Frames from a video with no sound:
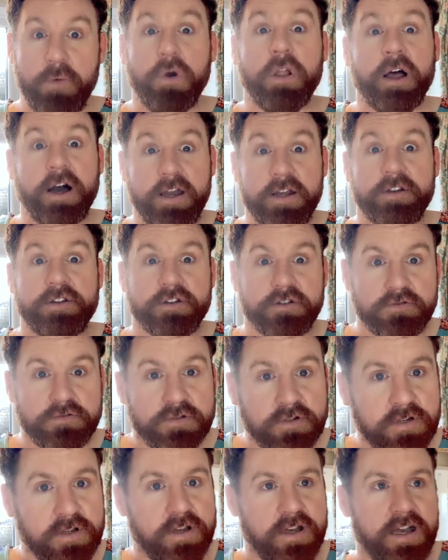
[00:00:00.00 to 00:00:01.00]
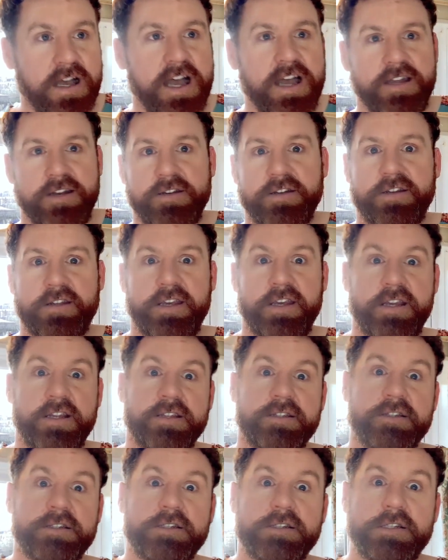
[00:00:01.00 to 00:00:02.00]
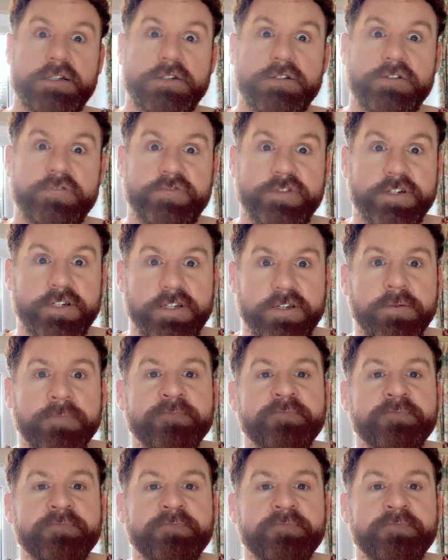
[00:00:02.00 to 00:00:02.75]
Well, I do. And it's terrifying.